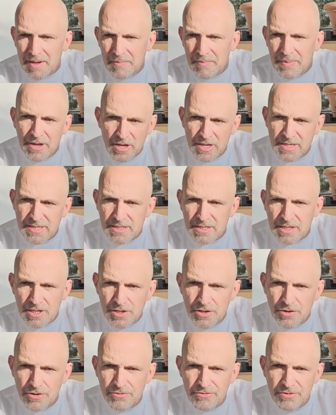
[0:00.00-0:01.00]
because
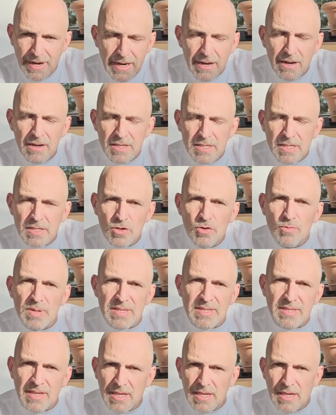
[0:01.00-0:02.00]
your regular scuba
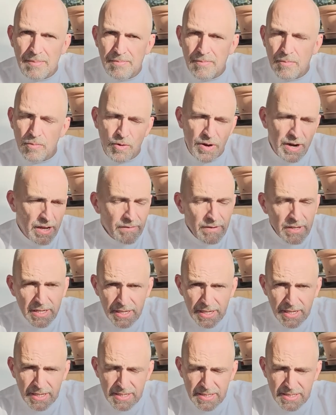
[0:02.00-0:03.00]
setup, whatever it
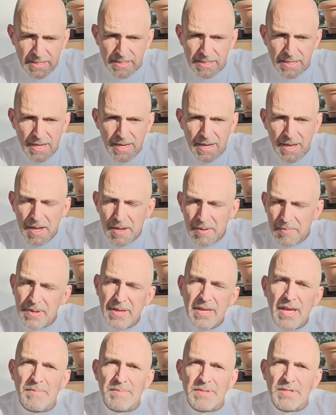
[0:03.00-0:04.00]
is,
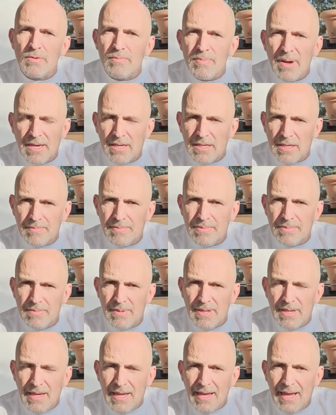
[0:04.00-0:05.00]
becomes your backup.
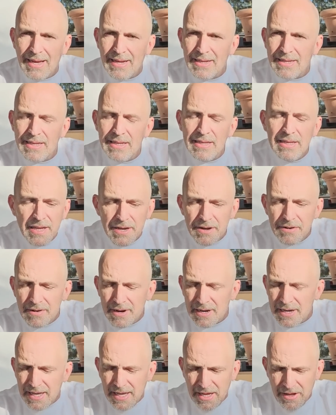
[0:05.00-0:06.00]
And
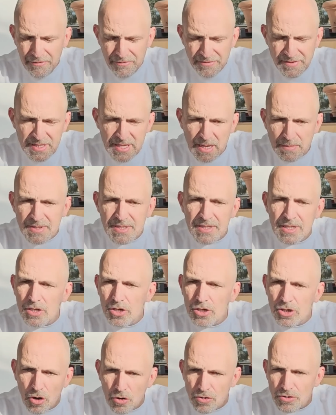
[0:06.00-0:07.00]
literally, if
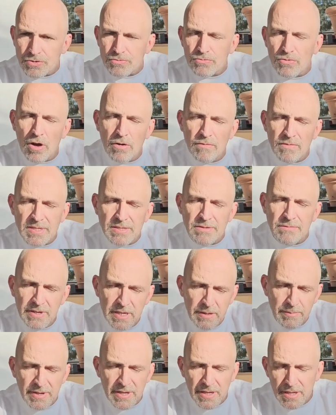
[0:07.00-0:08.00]
something goes wrong with the
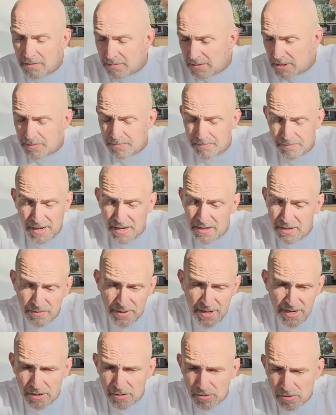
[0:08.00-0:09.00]
rebreather, which by the
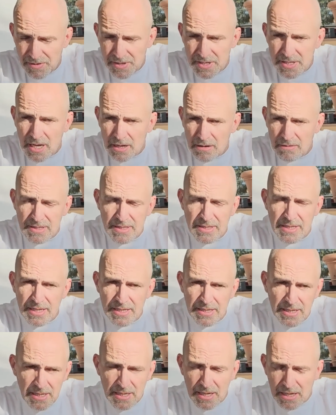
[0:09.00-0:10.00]
way, in all these hours that I
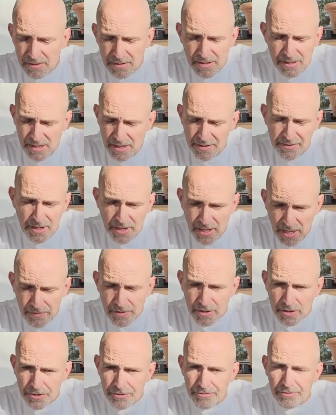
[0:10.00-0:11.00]
did now, nothing ever
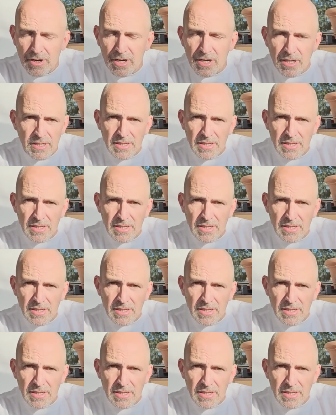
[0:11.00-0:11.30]
got wrong,